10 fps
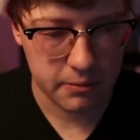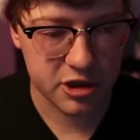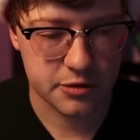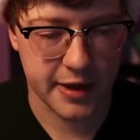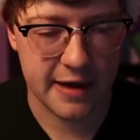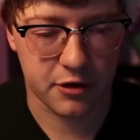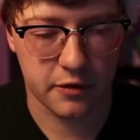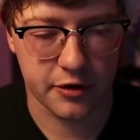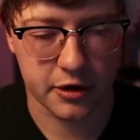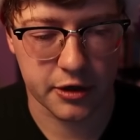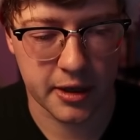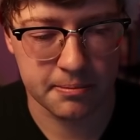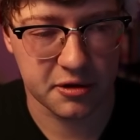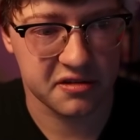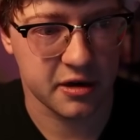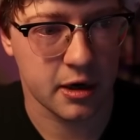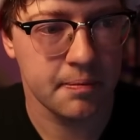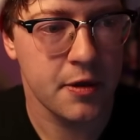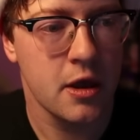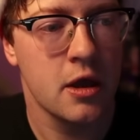Make sure we have all of our good inputs
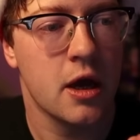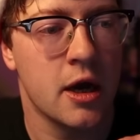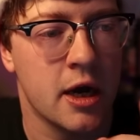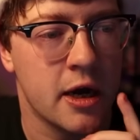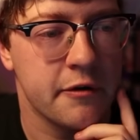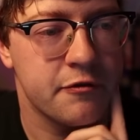here. Uh,